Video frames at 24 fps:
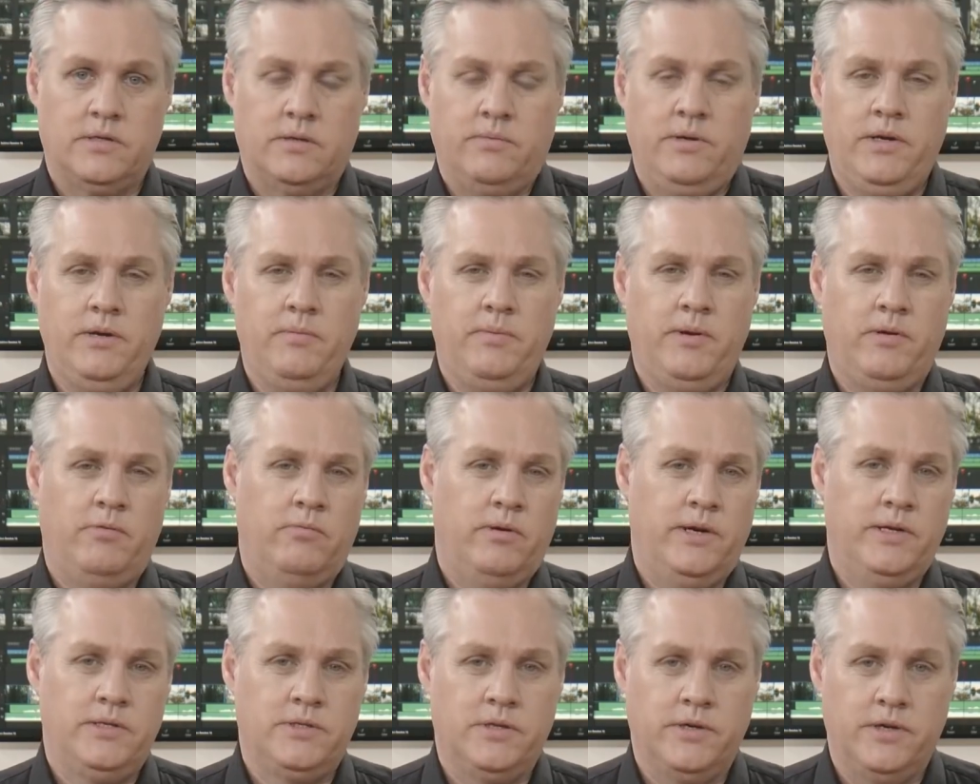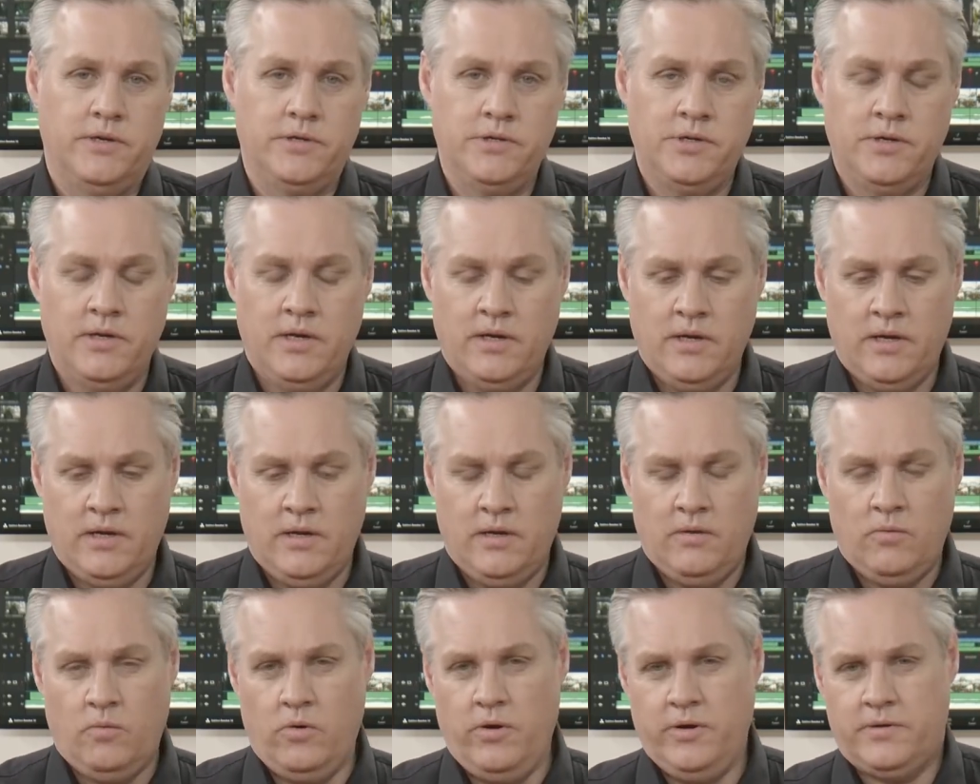So we did a bit of research,
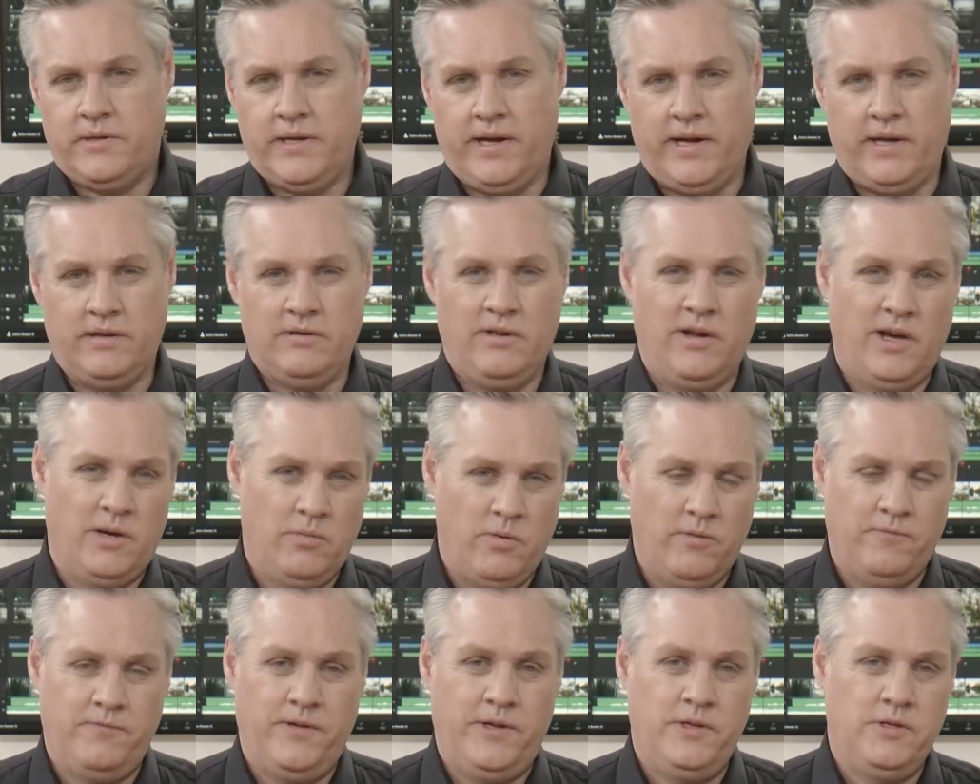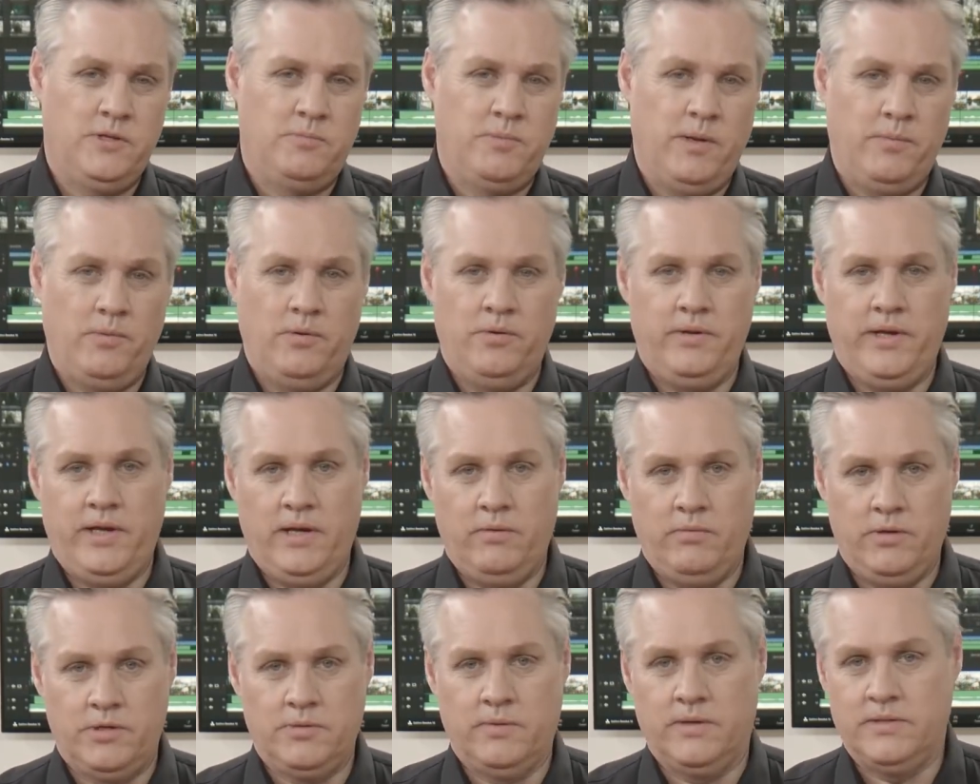worked out kind of what features people
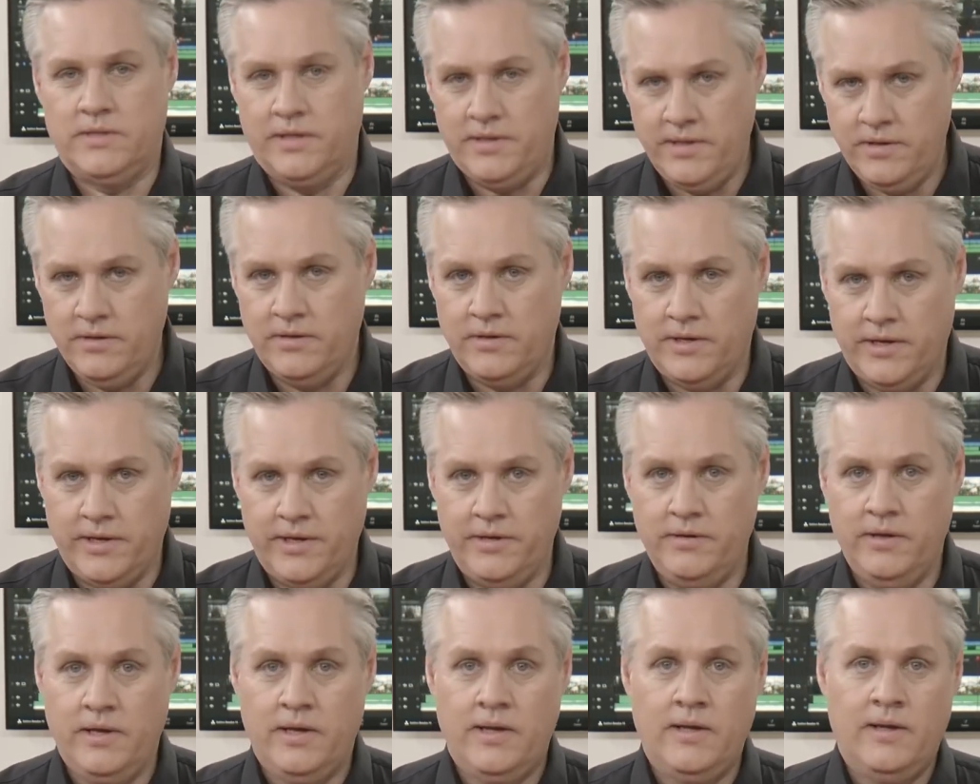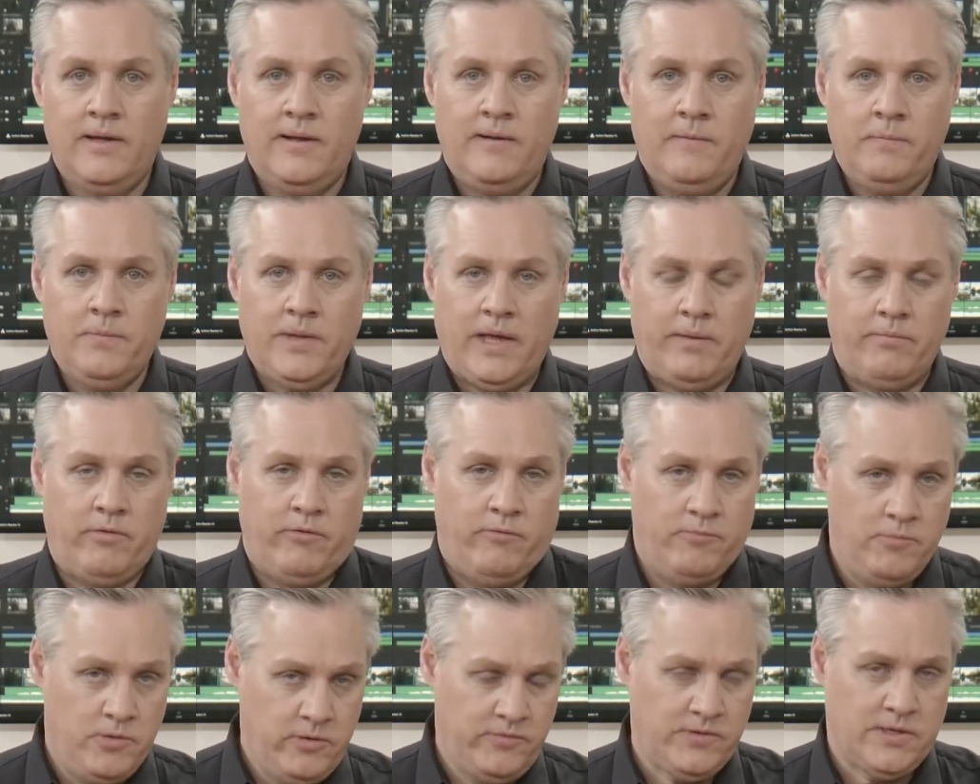needed, which ones they didn't need, and we
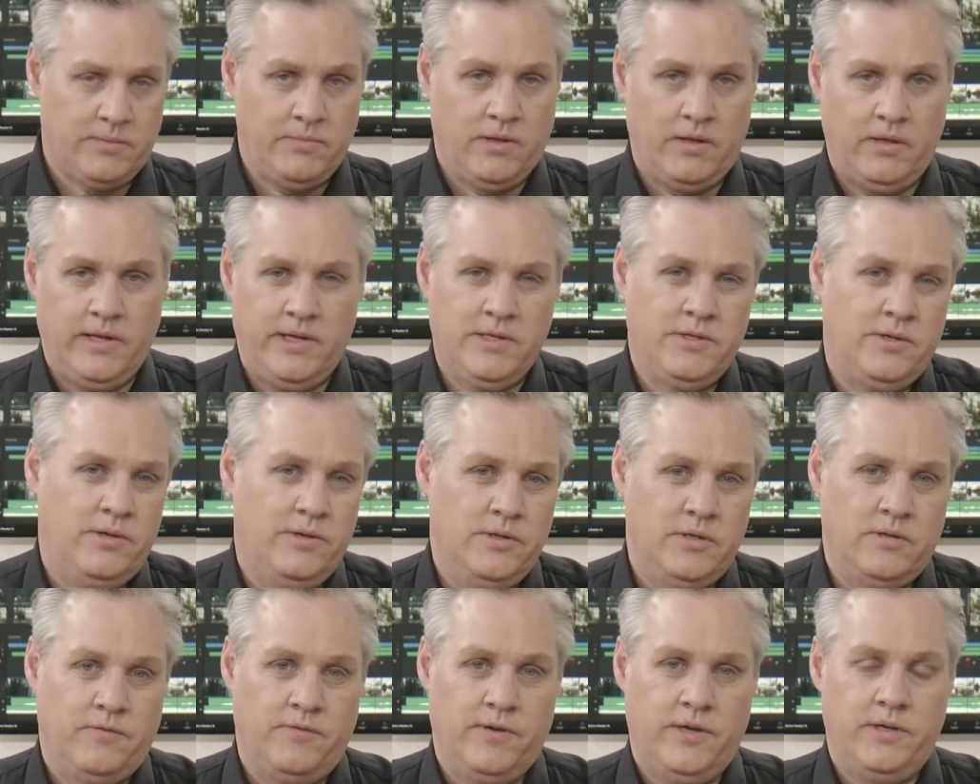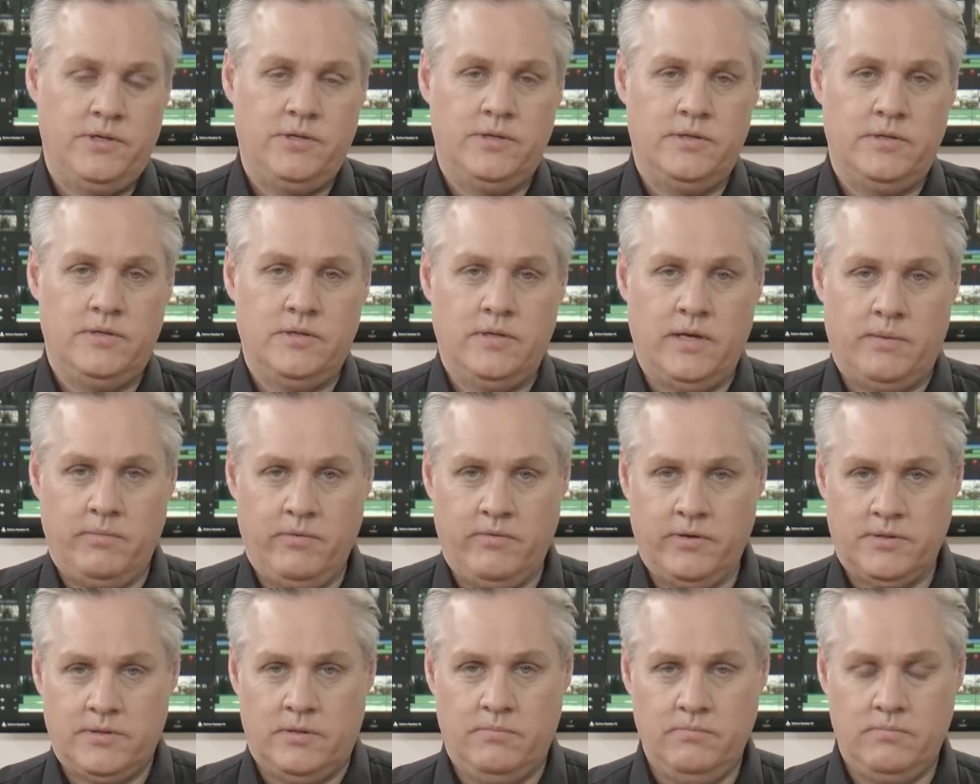removed some of the less used features, and we've
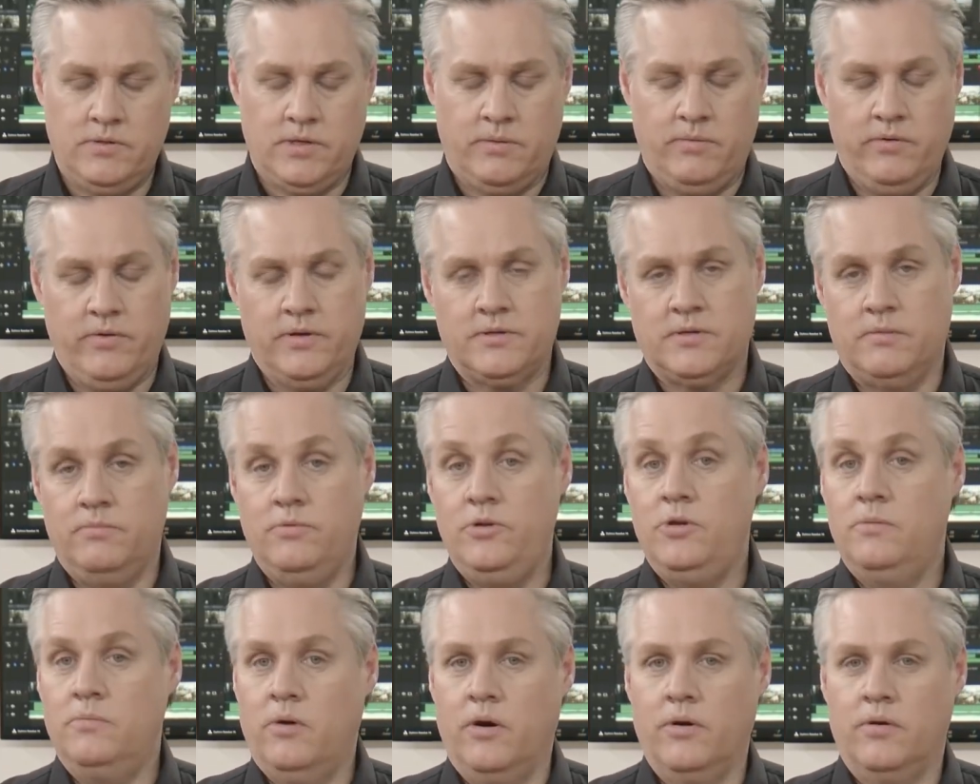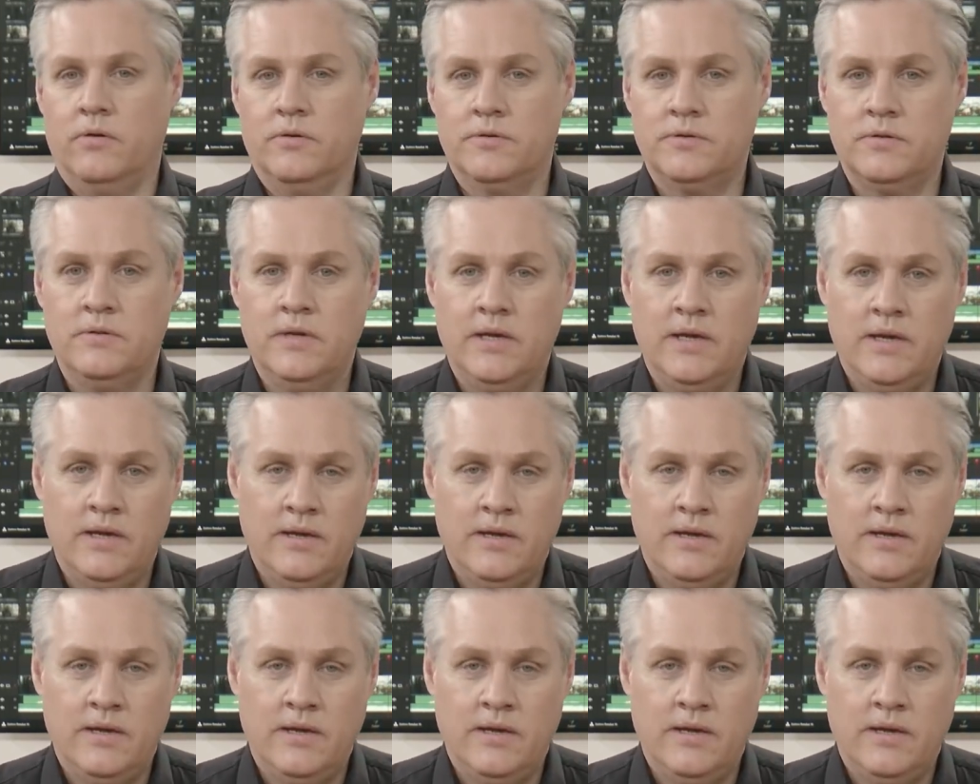got some new models,